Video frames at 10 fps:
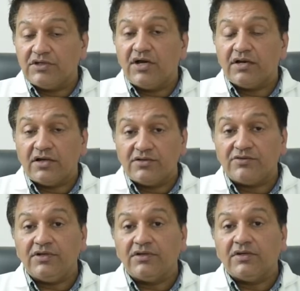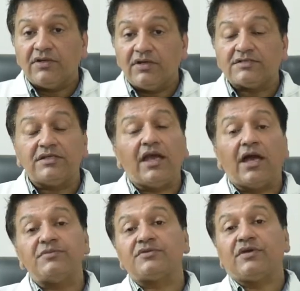in our country is the
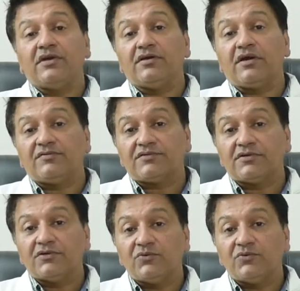hamstring graft,